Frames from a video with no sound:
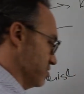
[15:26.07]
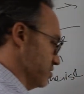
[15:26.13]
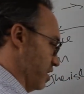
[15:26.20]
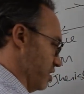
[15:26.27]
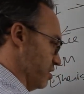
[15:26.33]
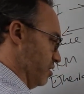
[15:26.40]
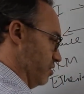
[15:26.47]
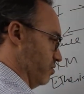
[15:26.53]

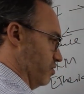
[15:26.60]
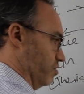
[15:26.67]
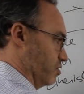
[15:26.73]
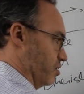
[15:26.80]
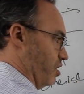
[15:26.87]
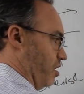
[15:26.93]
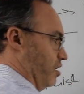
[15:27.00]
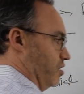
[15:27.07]
taking their
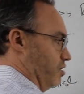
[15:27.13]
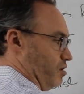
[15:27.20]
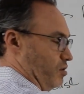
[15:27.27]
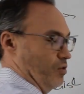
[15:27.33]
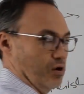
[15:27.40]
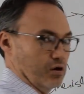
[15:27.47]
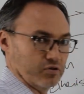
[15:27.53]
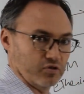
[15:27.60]
cut
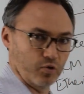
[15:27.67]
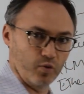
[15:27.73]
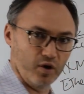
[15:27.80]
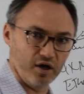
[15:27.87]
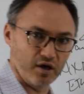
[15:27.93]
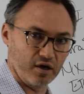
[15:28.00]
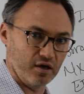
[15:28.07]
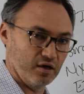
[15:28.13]
along the
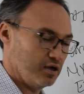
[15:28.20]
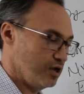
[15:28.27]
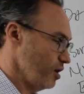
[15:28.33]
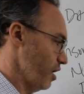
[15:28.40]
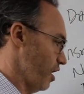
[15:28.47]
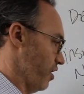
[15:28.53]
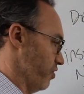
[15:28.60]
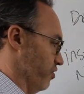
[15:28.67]
way,
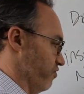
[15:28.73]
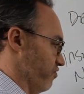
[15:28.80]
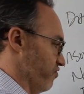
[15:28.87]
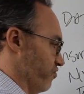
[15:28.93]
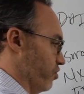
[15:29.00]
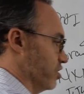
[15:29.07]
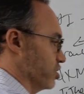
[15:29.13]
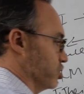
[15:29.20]
and the
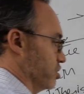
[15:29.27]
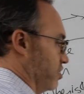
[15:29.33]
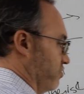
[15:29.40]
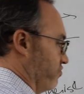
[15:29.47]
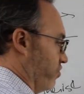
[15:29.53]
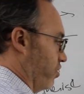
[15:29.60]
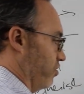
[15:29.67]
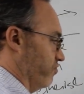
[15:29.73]
friction
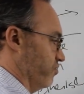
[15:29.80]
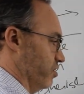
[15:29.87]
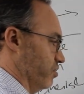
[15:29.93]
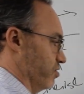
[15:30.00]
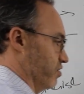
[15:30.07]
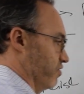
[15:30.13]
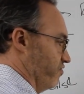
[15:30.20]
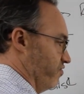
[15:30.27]
involved here
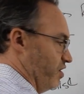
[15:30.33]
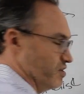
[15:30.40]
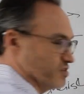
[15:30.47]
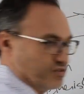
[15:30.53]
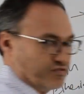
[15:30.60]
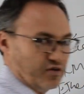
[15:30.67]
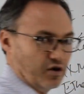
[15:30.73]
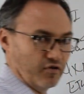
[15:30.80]
and the fees
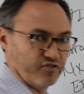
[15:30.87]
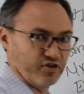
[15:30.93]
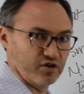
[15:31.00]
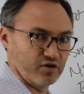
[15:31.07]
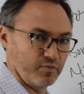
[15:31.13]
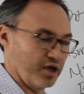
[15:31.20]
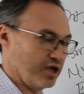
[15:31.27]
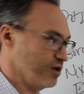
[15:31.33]
involved
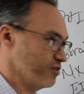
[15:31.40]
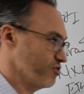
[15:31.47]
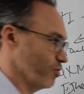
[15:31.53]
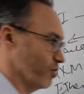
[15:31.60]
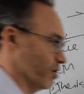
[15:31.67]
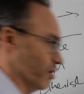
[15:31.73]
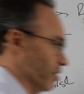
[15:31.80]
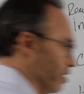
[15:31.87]
here make it to
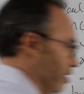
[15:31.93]
where